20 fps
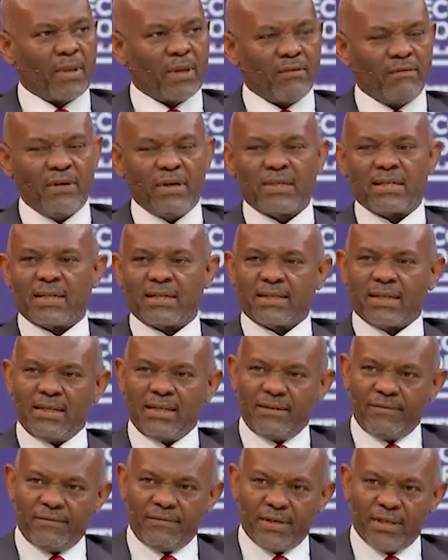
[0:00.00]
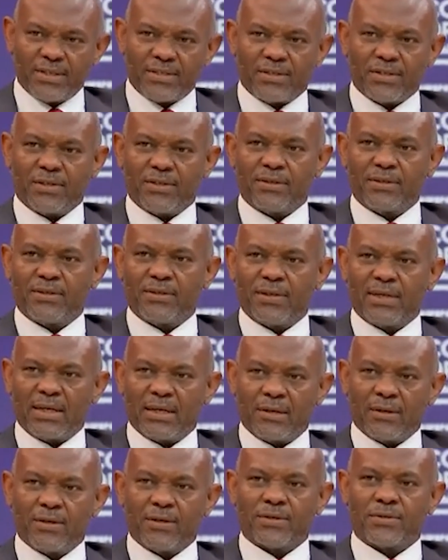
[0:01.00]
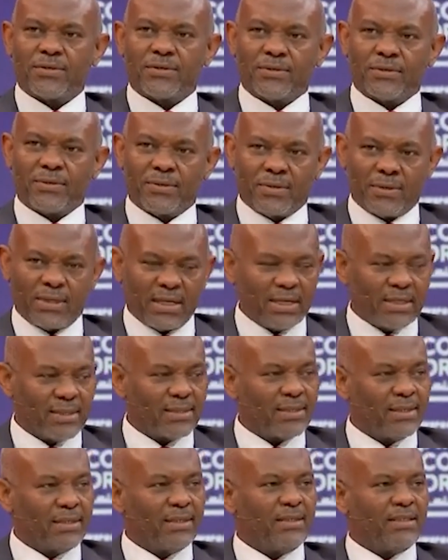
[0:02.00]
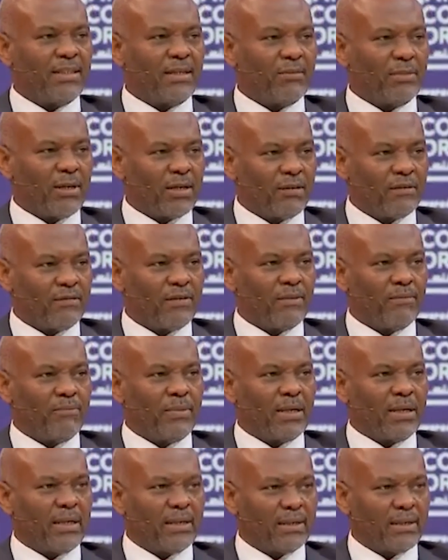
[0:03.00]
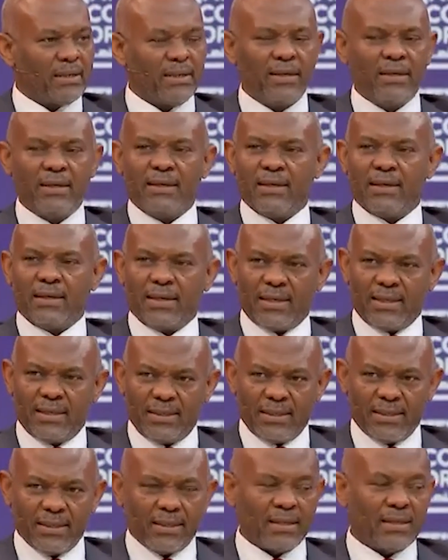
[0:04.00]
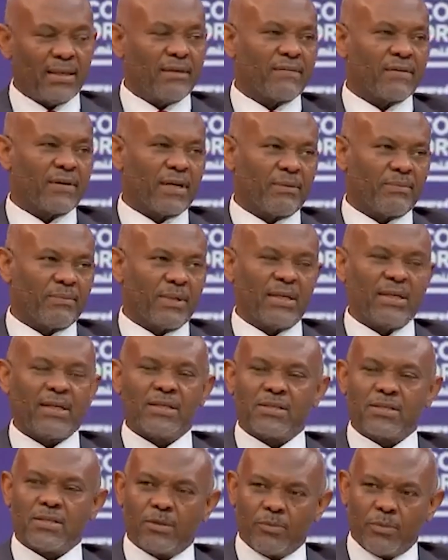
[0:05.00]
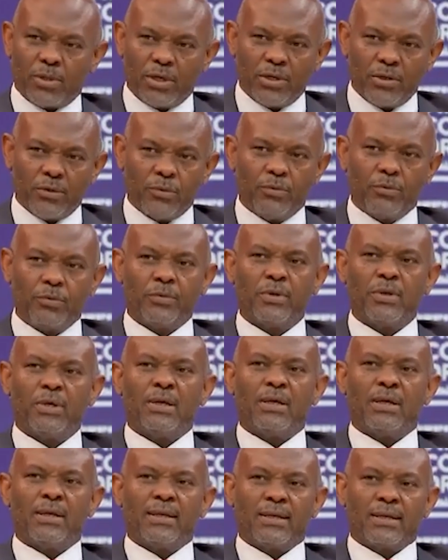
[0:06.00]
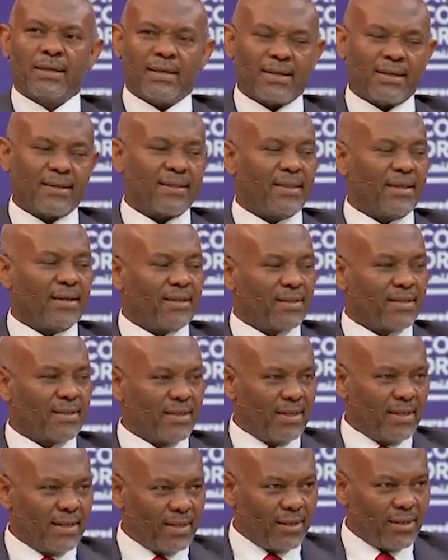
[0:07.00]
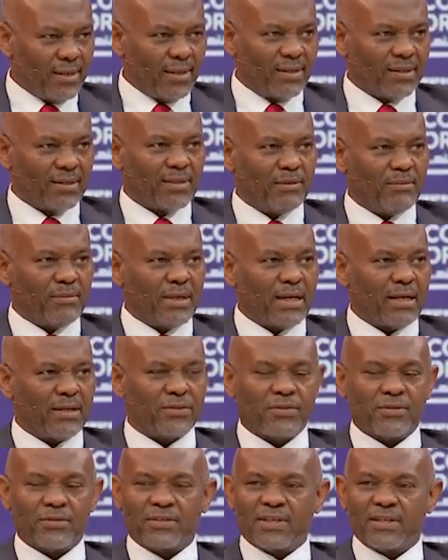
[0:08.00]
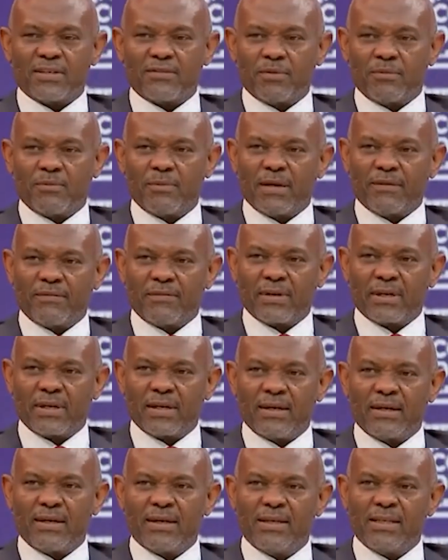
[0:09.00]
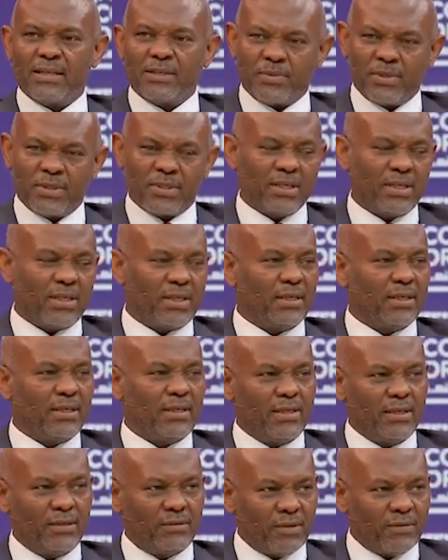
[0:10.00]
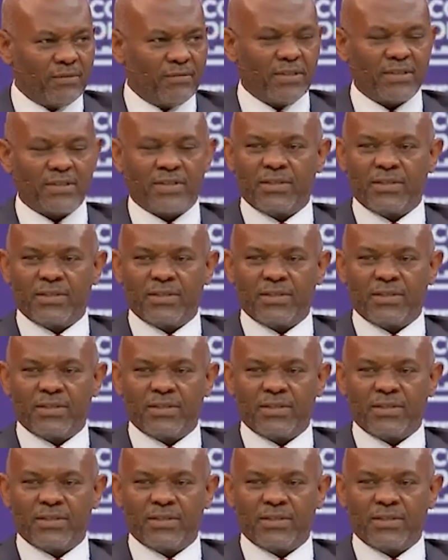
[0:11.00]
first as an investor and also as a chairman of a bank and an Africa capital and somebody who thinks a lot about how to transform Africa, especially into a first